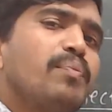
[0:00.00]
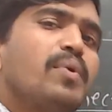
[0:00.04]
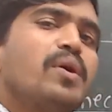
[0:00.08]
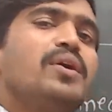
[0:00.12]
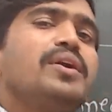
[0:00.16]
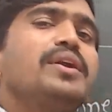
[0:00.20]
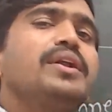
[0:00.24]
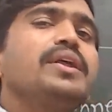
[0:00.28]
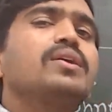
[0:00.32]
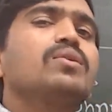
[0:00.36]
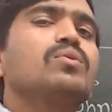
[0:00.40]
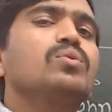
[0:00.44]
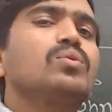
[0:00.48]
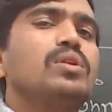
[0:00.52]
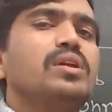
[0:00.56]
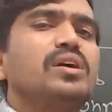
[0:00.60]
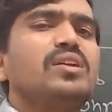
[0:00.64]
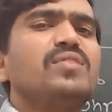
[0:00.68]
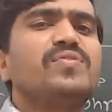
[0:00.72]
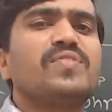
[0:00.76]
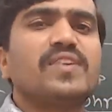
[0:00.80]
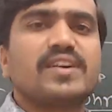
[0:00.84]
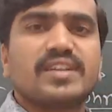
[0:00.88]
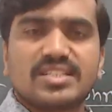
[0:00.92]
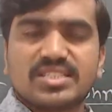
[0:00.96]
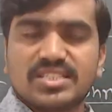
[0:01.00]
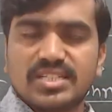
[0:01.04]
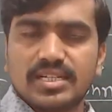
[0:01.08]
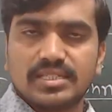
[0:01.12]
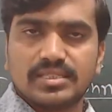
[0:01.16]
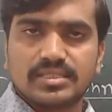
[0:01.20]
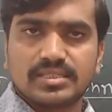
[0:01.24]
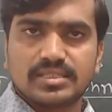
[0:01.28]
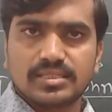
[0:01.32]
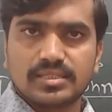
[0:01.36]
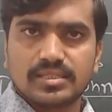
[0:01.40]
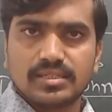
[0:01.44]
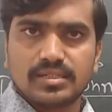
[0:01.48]
particular
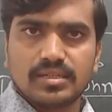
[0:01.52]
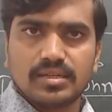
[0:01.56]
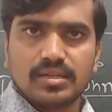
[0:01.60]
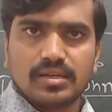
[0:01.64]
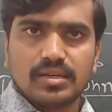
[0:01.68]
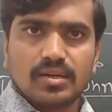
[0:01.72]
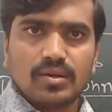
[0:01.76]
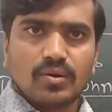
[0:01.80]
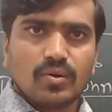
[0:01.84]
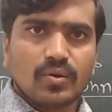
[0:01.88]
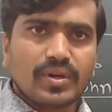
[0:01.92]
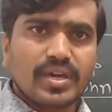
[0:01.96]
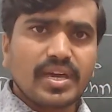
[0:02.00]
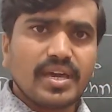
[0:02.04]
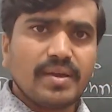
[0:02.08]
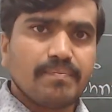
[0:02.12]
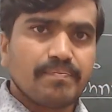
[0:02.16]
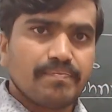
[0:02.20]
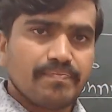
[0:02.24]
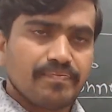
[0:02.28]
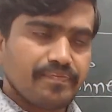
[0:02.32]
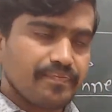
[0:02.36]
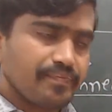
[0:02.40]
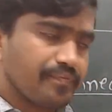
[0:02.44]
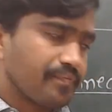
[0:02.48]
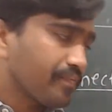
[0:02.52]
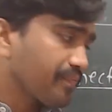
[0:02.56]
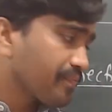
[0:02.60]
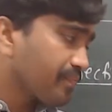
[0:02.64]
functions. Okay.